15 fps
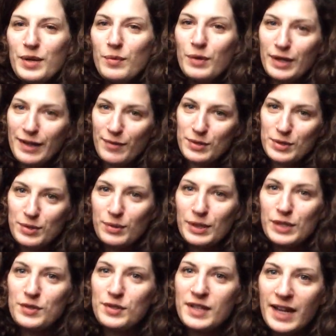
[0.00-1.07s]
what I was
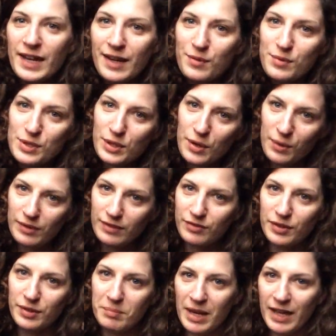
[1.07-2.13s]
doing today, I was going
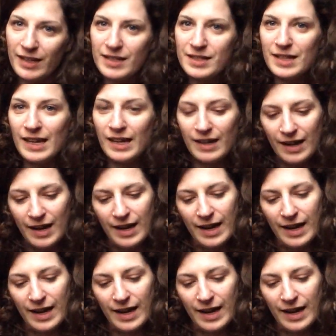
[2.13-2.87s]
for a magazine